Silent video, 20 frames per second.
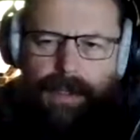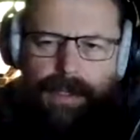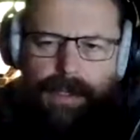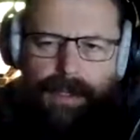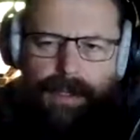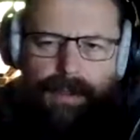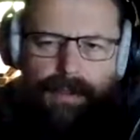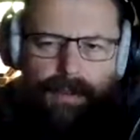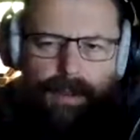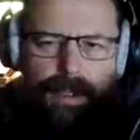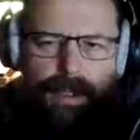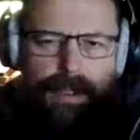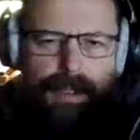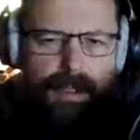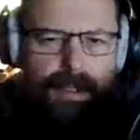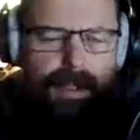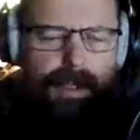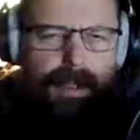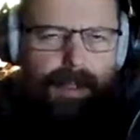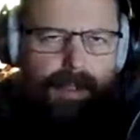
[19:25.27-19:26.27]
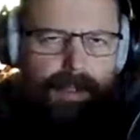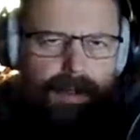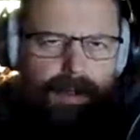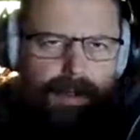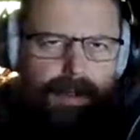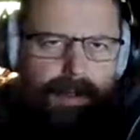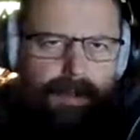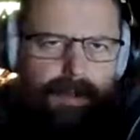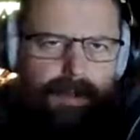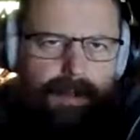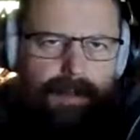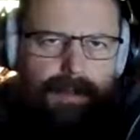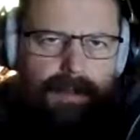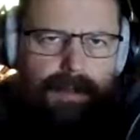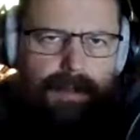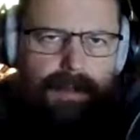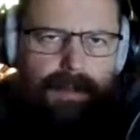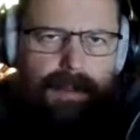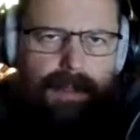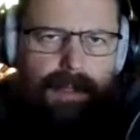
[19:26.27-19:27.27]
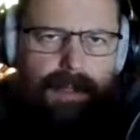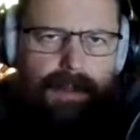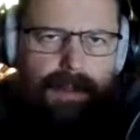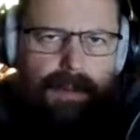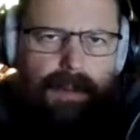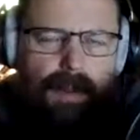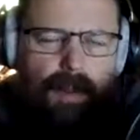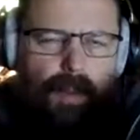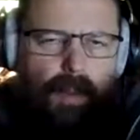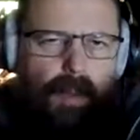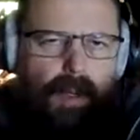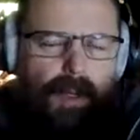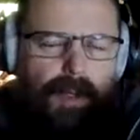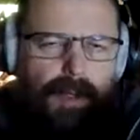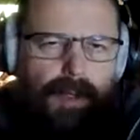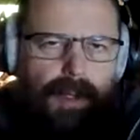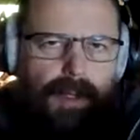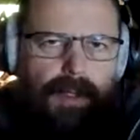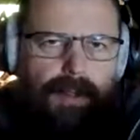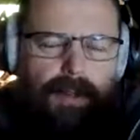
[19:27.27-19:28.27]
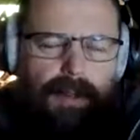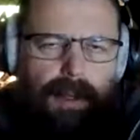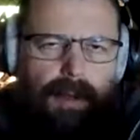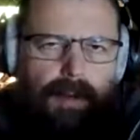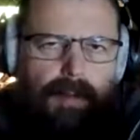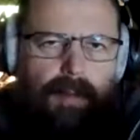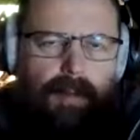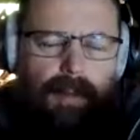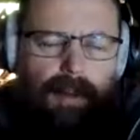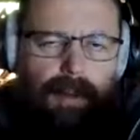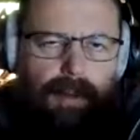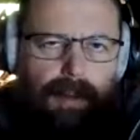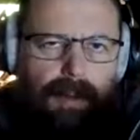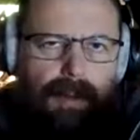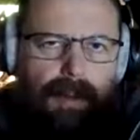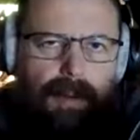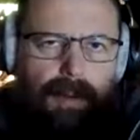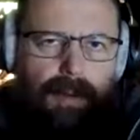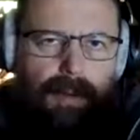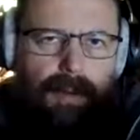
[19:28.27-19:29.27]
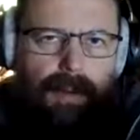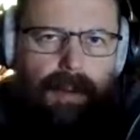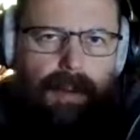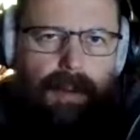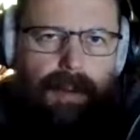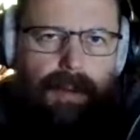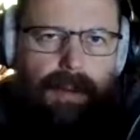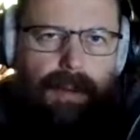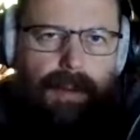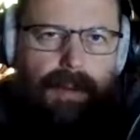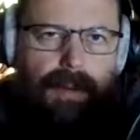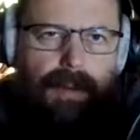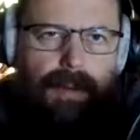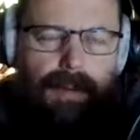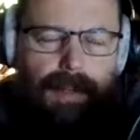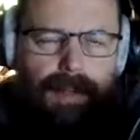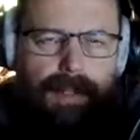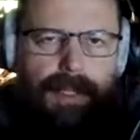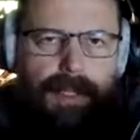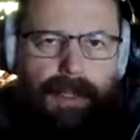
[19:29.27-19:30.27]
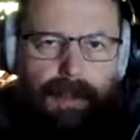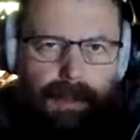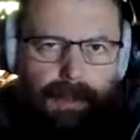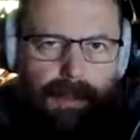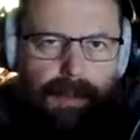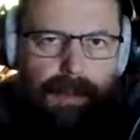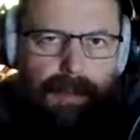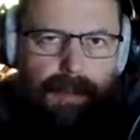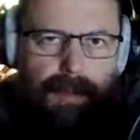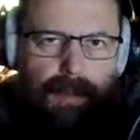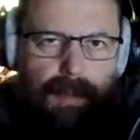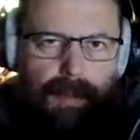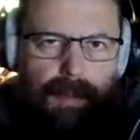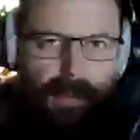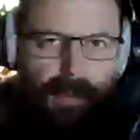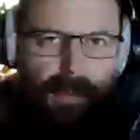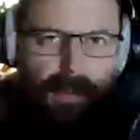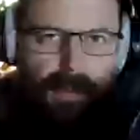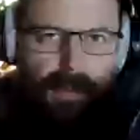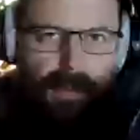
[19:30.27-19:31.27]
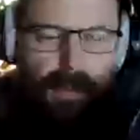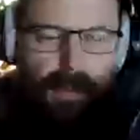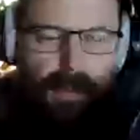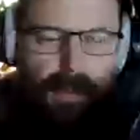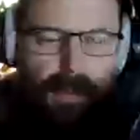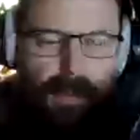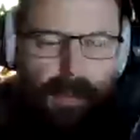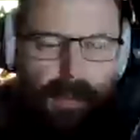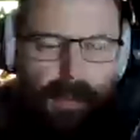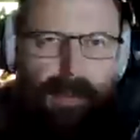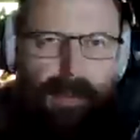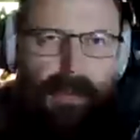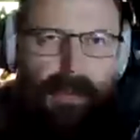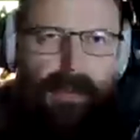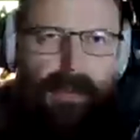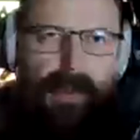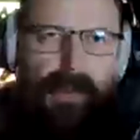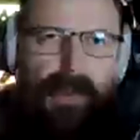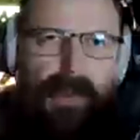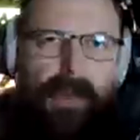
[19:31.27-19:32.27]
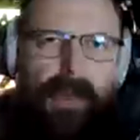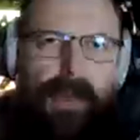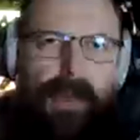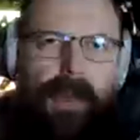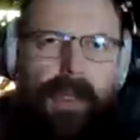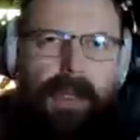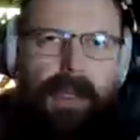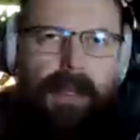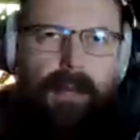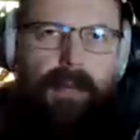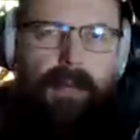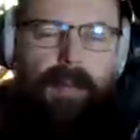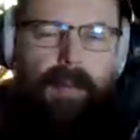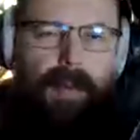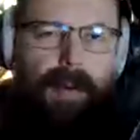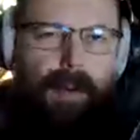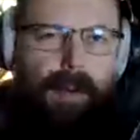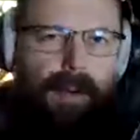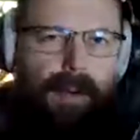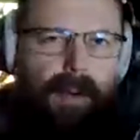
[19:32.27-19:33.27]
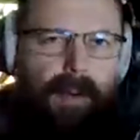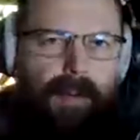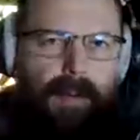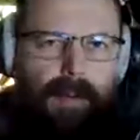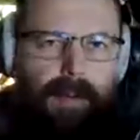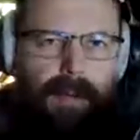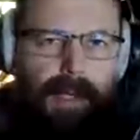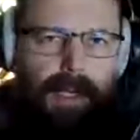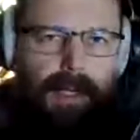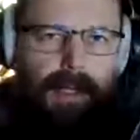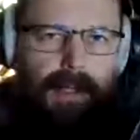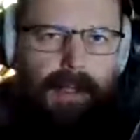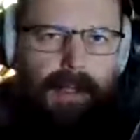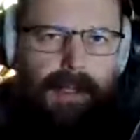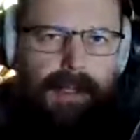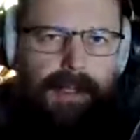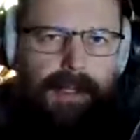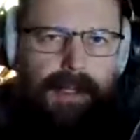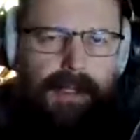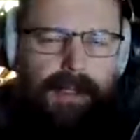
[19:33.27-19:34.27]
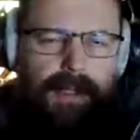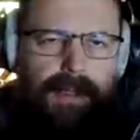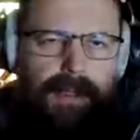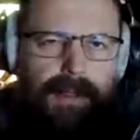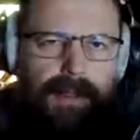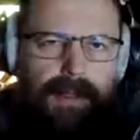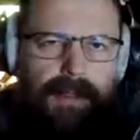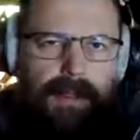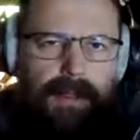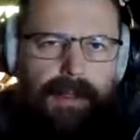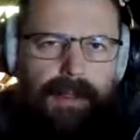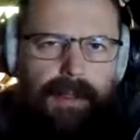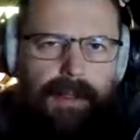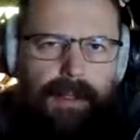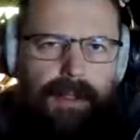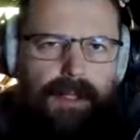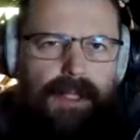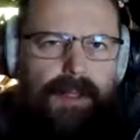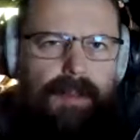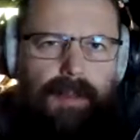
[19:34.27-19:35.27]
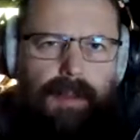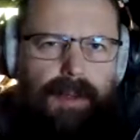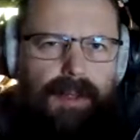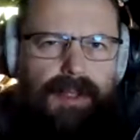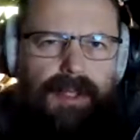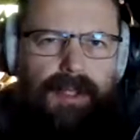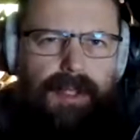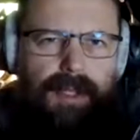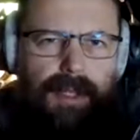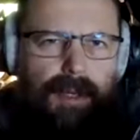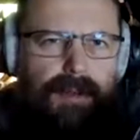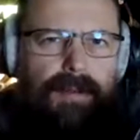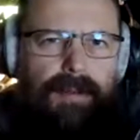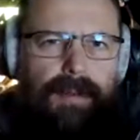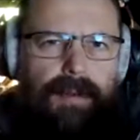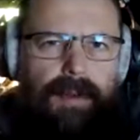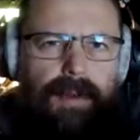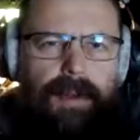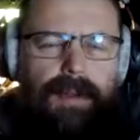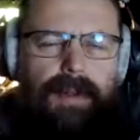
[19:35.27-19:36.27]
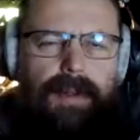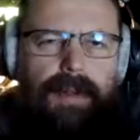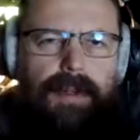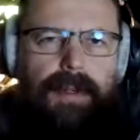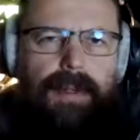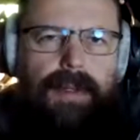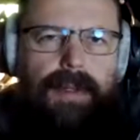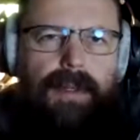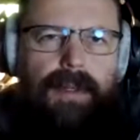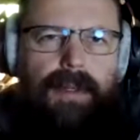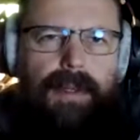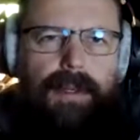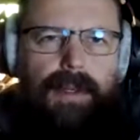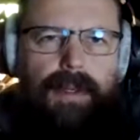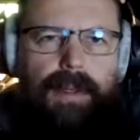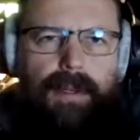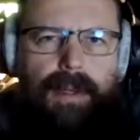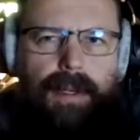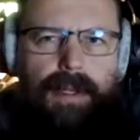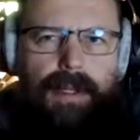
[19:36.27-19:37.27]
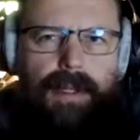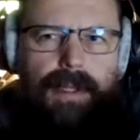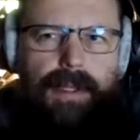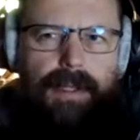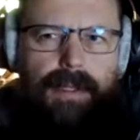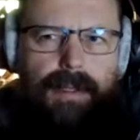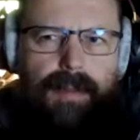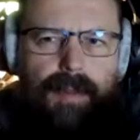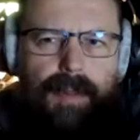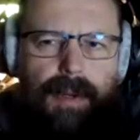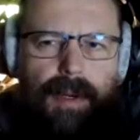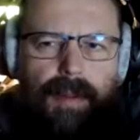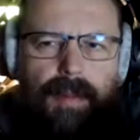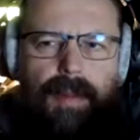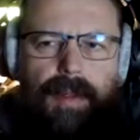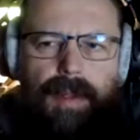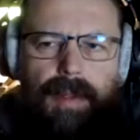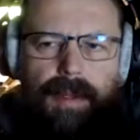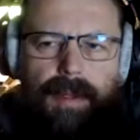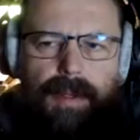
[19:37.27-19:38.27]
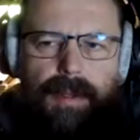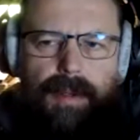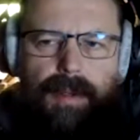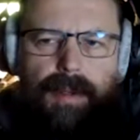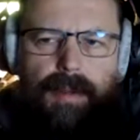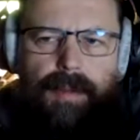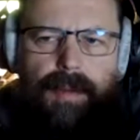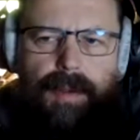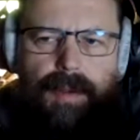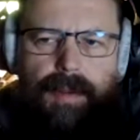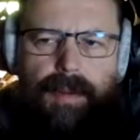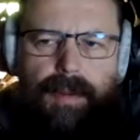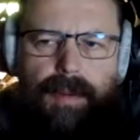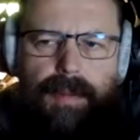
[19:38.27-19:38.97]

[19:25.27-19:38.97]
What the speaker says: greed is not good. You know, wanting to have more is good, but if more means just more stuff, it's probably not good for you.